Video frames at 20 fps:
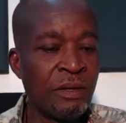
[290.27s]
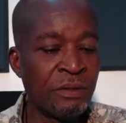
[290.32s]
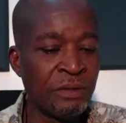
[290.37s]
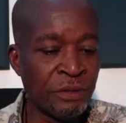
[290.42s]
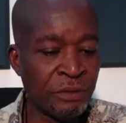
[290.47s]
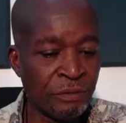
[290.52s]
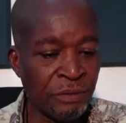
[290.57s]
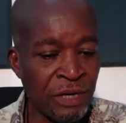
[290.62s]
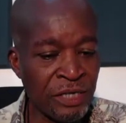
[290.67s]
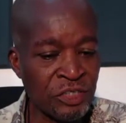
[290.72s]

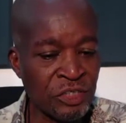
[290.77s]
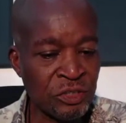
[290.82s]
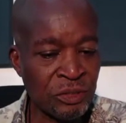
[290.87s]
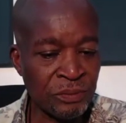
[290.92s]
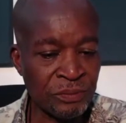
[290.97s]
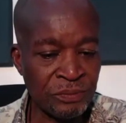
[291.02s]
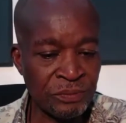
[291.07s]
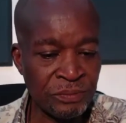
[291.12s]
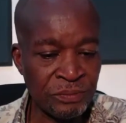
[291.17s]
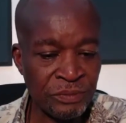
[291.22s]

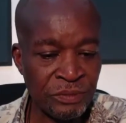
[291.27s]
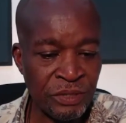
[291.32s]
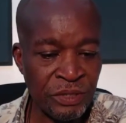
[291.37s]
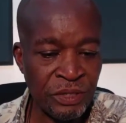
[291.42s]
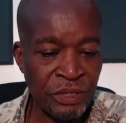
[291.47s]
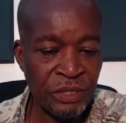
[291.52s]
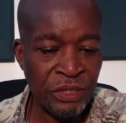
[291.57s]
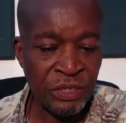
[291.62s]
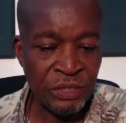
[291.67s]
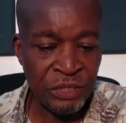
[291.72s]
Regression.
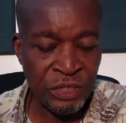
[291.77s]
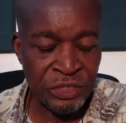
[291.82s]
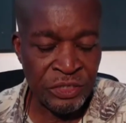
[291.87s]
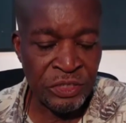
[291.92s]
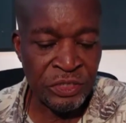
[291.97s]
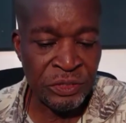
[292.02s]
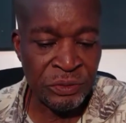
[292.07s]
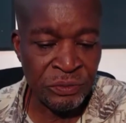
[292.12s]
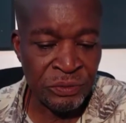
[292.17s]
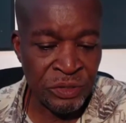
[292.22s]
This
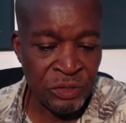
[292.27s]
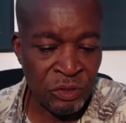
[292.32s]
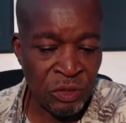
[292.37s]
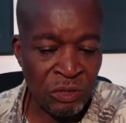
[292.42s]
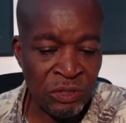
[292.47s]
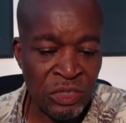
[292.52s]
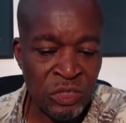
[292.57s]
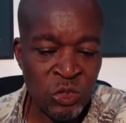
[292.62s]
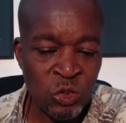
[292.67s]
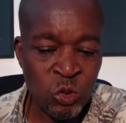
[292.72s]
is
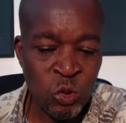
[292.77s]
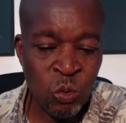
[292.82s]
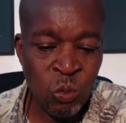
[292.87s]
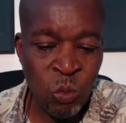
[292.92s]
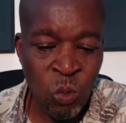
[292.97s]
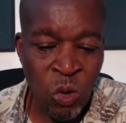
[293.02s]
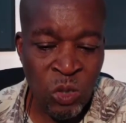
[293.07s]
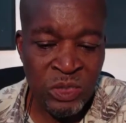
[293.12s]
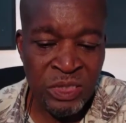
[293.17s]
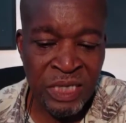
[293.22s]
returning to
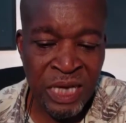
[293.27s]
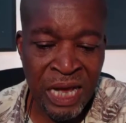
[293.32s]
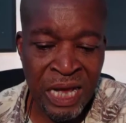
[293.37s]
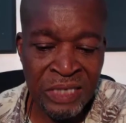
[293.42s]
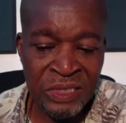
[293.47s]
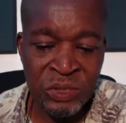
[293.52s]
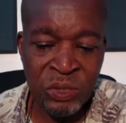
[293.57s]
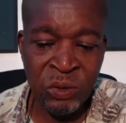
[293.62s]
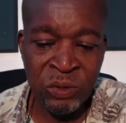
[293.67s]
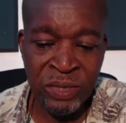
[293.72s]
what
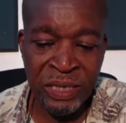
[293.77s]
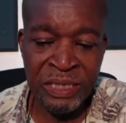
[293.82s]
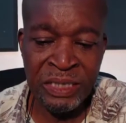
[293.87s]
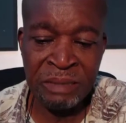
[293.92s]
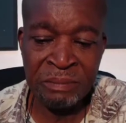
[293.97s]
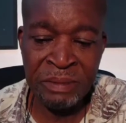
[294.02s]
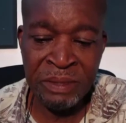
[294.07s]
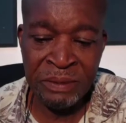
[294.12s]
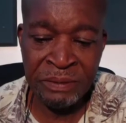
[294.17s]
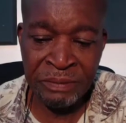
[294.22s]
has already
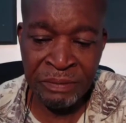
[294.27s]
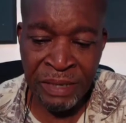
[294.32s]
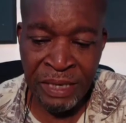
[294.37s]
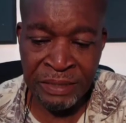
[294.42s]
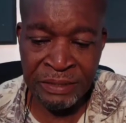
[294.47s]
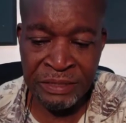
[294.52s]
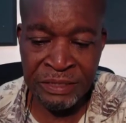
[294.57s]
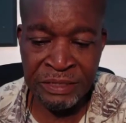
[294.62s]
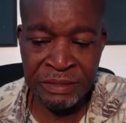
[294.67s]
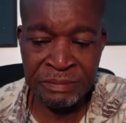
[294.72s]
been
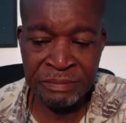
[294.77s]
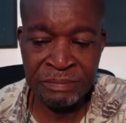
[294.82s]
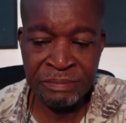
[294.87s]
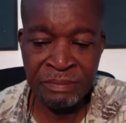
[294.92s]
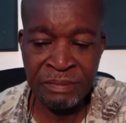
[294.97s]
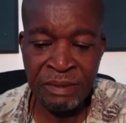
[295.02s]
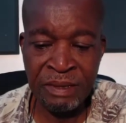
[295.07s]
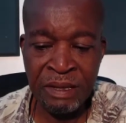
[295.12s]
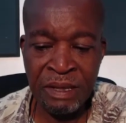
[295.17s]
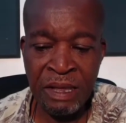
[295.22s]
read
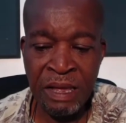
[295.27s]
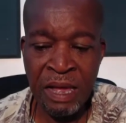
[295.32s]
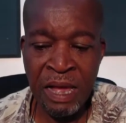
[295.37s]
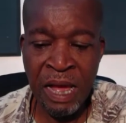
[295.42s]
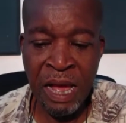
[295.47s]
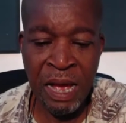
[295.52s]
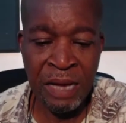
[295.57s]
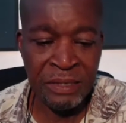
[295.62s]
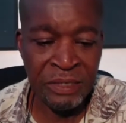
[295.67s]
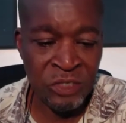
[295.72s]

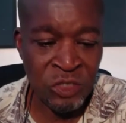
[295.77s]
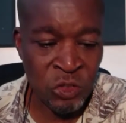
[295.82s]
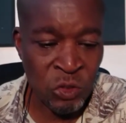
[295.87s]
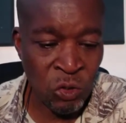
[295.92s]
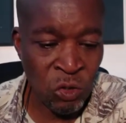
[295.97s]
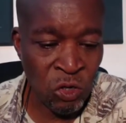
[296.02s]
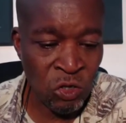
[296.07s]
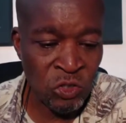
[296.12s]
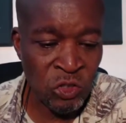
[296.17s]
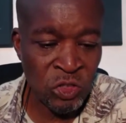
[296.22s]
and is
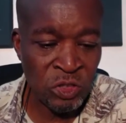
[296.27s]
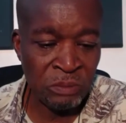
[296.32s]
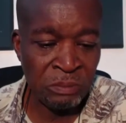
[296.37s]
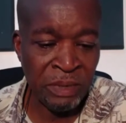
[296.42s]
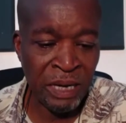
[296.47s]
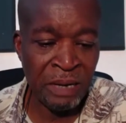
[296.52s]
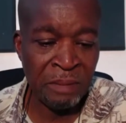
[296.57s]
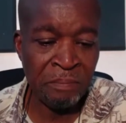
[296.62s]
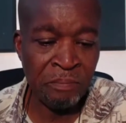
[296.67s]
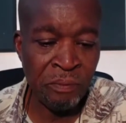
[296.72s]
caused
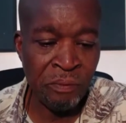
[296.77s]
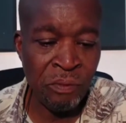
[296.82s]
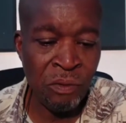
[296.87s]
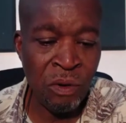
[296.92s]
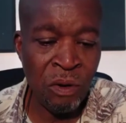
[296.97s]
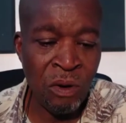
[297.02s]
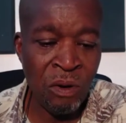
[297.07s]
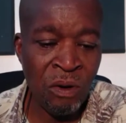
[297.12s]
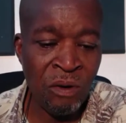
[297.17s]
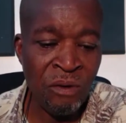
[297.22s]
by
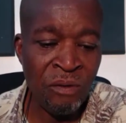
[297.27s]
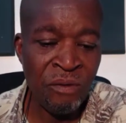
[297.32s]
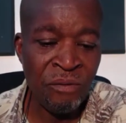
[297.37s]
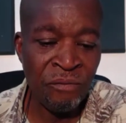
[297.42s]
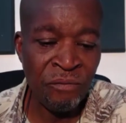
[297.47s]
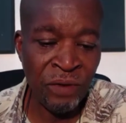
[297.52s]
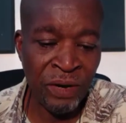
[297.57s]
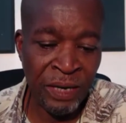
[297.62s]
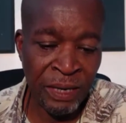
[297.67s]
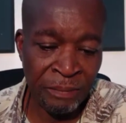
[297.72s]
poor
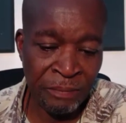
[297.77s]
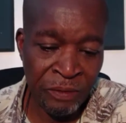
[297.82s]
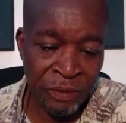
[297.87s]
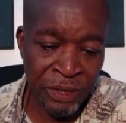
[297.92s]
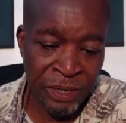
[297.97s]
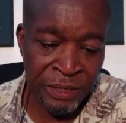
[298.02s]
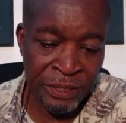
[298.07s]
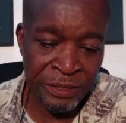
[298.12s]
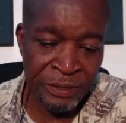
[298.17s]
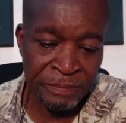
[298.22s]

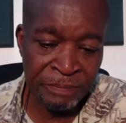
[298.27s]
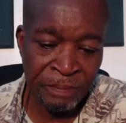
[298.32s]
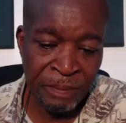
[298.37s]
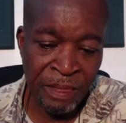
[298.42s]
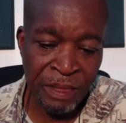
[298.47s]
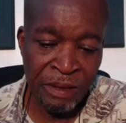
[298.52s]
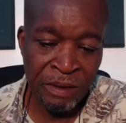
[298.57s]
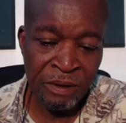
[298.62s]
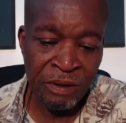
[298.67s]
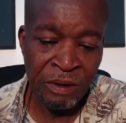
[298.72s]
vocabulary,
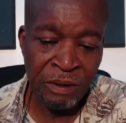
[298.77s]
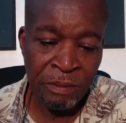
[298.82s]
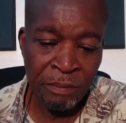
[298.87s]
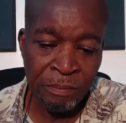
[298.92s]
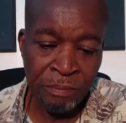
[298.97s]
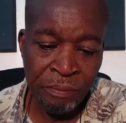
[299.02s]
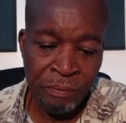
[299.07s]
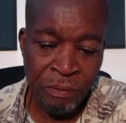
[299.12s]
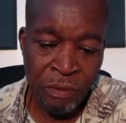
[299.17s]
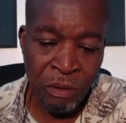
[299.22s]

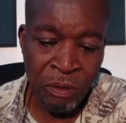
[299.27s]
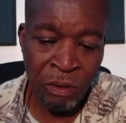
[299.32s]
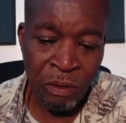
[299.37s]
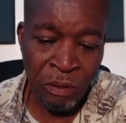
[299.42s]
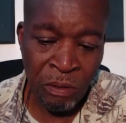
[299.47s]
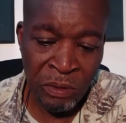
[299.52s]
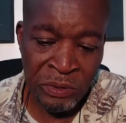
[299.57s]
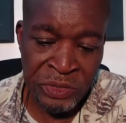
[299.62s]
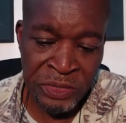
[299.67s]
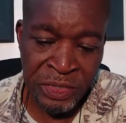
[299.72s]
poor
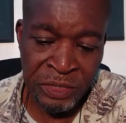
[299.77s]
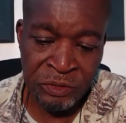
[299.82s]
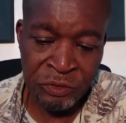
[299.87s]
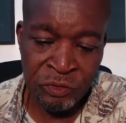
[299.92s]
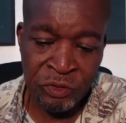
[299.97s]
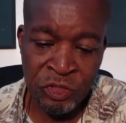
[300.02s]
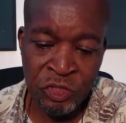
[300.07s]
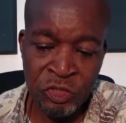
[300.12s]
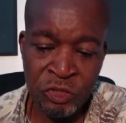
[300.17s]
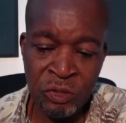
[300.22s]

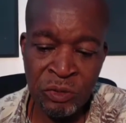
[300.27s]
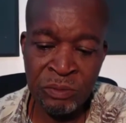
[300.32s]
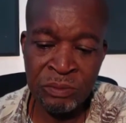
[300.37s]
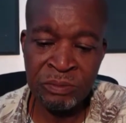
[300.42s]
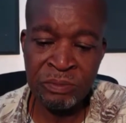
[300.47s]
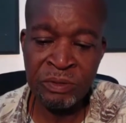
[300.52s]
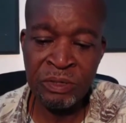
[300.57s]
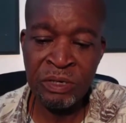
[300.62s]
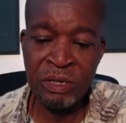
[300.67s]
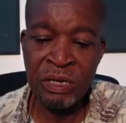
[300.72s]

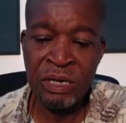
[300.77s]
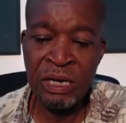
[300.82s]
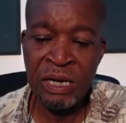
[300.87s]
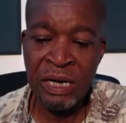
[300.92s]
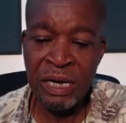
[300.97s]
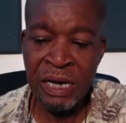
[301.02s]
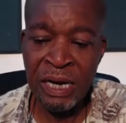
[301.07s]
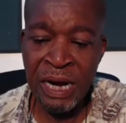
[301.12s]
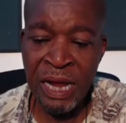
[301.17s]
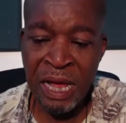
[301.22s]
concentration,
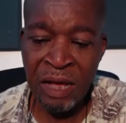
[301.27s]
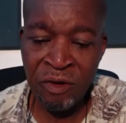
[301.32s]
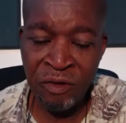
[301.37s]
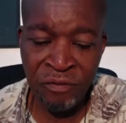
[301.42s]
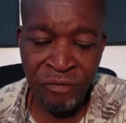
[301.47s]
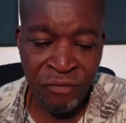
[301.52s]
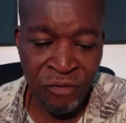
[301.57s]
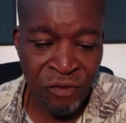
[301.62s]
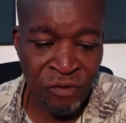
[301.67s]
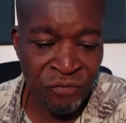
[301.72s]
lack
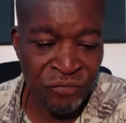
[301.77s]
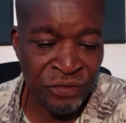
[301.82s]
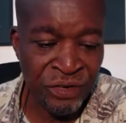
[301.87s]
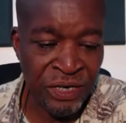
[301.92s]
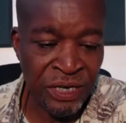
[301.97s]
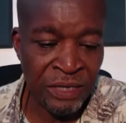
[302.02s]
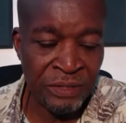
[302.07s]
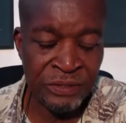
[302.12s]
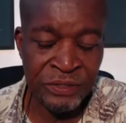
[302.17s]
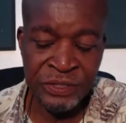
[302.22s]
of
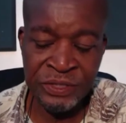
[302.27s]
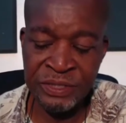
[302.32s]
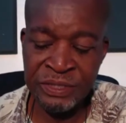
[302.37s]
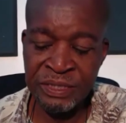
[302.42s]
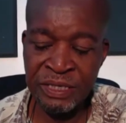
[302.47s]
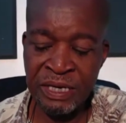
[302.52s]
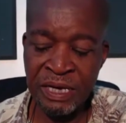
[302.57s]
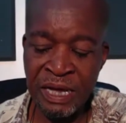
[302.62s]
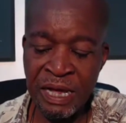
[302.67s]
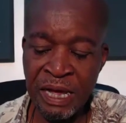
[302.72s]
confidence,
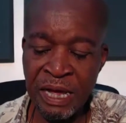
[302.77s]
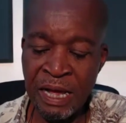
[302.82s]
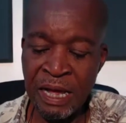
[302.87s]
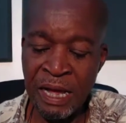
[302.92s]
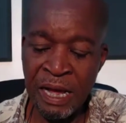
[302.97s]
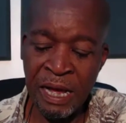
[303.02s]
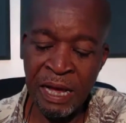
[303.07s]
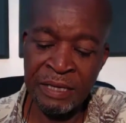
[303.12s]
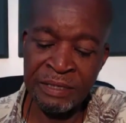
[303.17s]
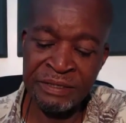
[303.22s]

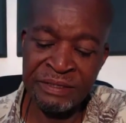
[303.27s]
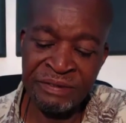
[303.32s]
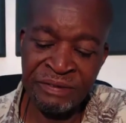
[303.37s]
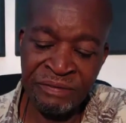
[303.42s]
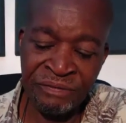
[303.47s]
and